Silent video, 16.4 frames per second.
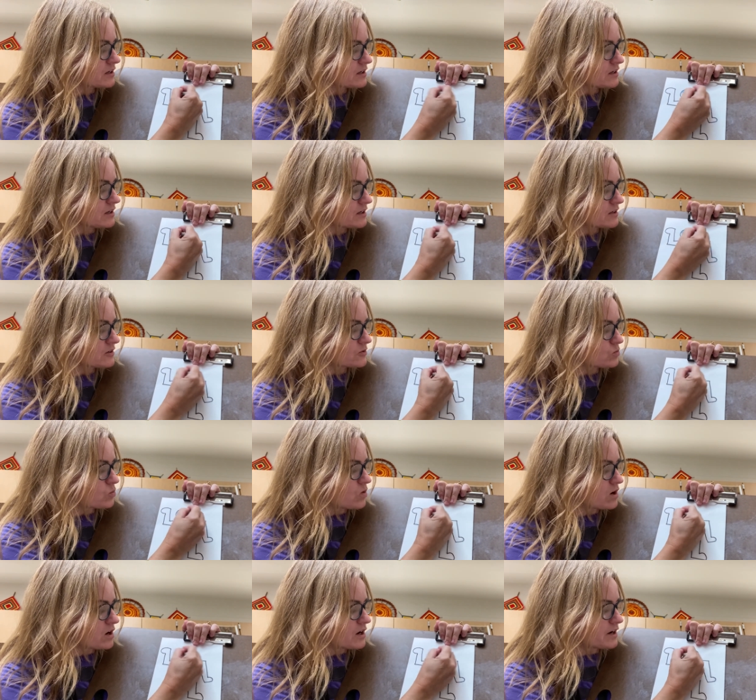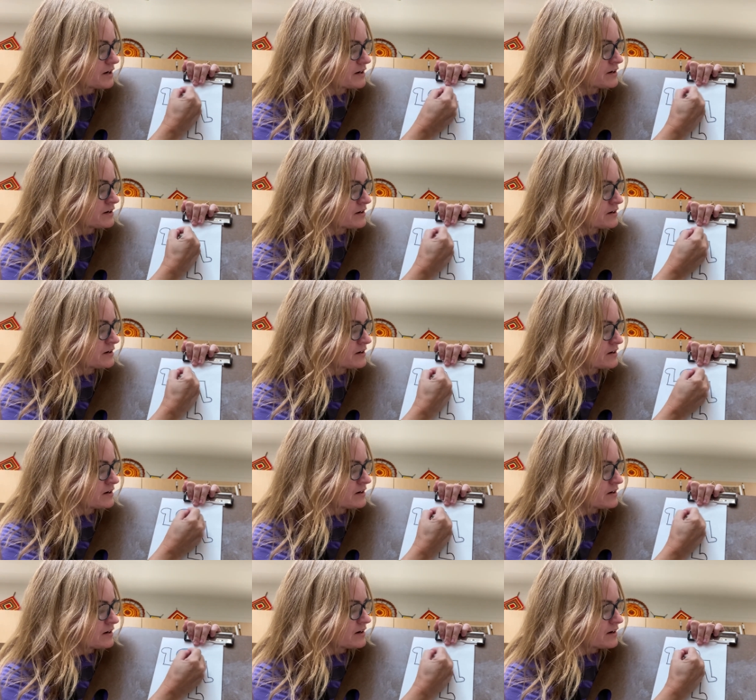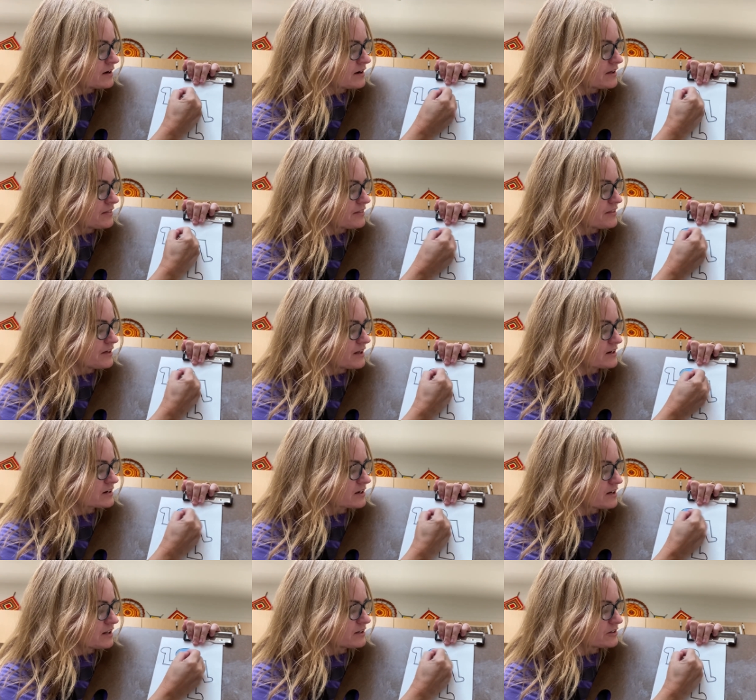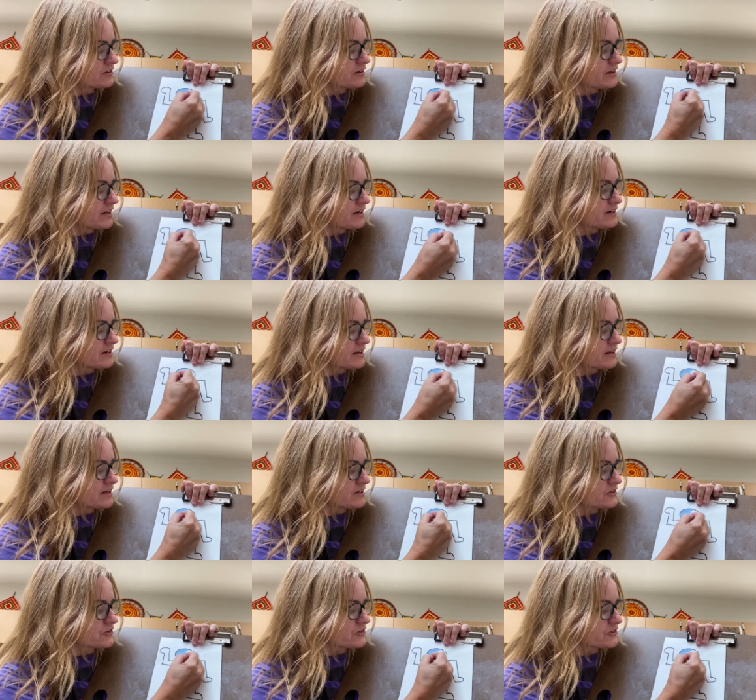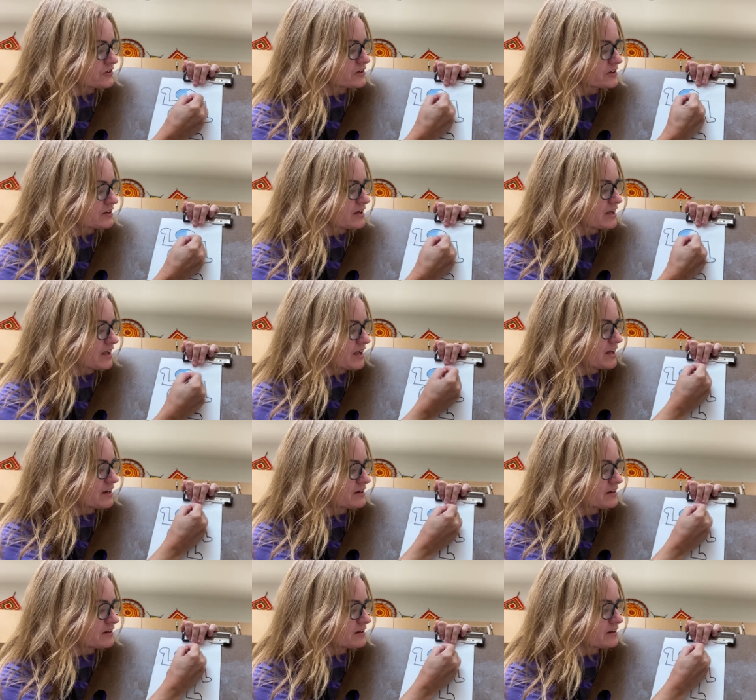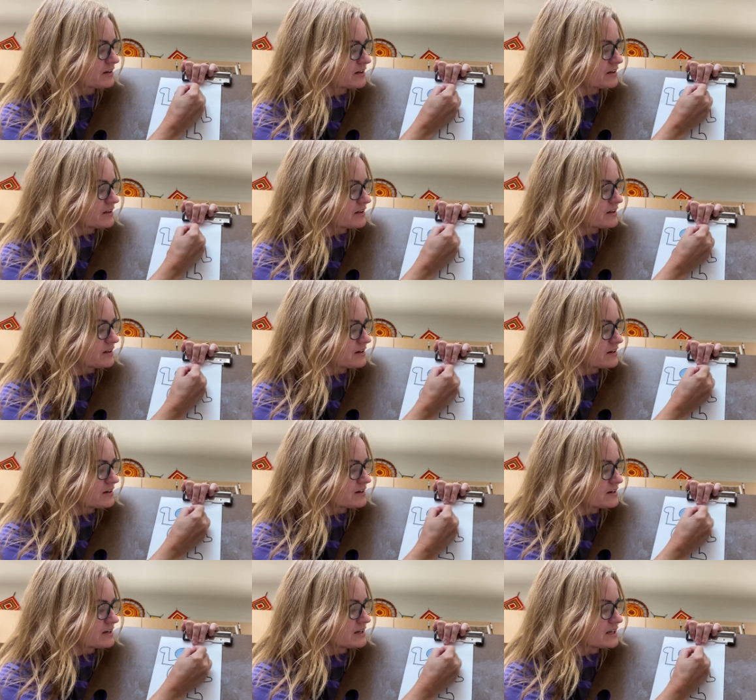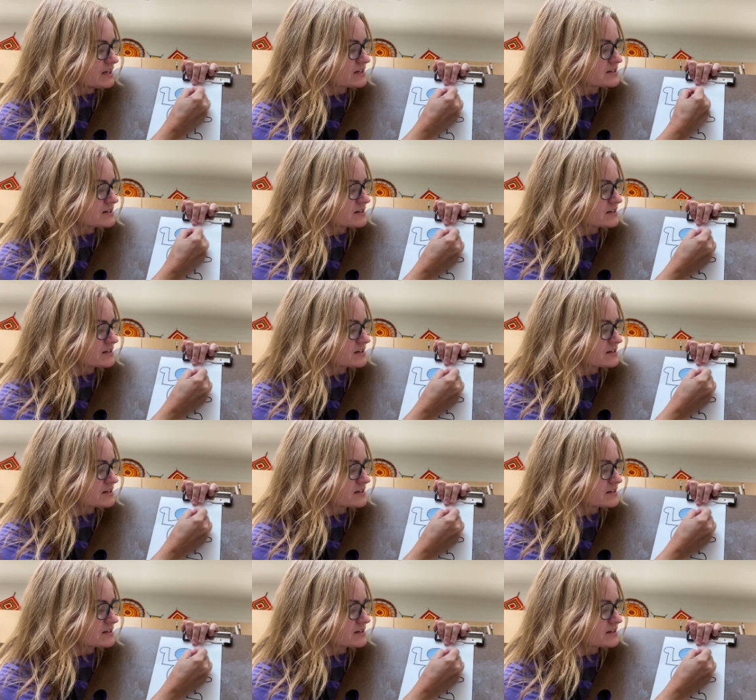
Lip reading: is one, and then color that nice and neat.